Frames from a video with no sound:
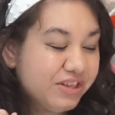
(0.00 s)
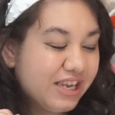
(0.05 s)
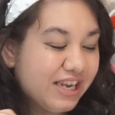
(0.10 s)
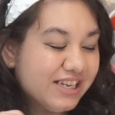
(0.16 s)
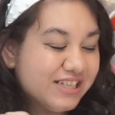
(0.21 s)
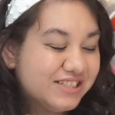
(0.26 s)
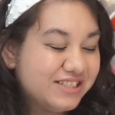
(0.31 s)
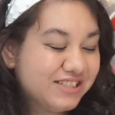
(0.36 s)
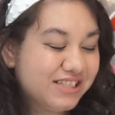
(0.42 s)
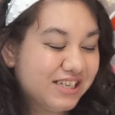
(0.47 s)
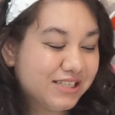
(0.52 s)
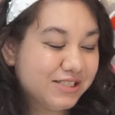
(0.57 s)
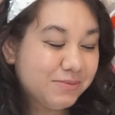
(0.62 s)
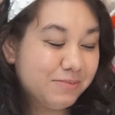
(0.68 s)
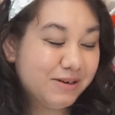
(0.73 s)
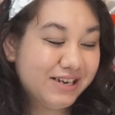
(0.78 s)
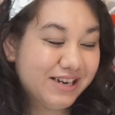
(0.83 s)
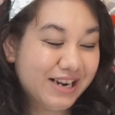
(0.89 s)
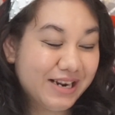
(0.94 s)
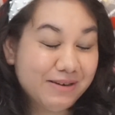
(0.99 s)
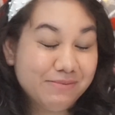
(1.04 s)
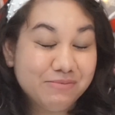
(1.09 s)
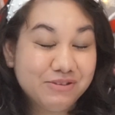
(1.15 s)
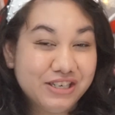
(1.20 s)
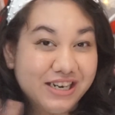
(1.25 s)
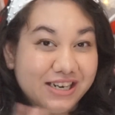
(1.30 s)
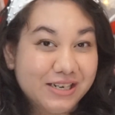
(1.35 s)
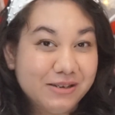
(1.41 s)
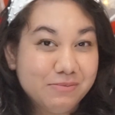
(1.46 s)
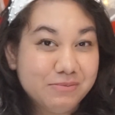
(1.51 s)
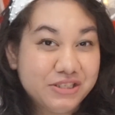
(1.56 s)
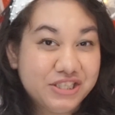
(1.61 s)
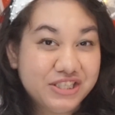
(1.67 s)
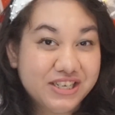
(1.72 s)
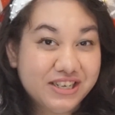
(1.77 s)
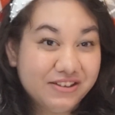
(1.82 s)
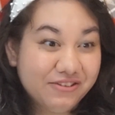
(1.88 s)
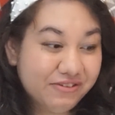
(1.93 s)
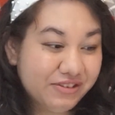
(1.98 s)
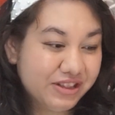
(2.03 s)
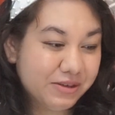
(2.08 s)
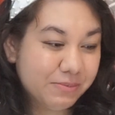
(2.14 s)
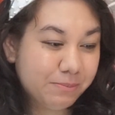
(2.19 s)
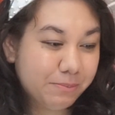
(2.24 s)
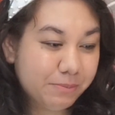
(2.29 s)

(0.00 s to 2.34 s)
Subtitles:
It just has my name, Jackie Michelle, with a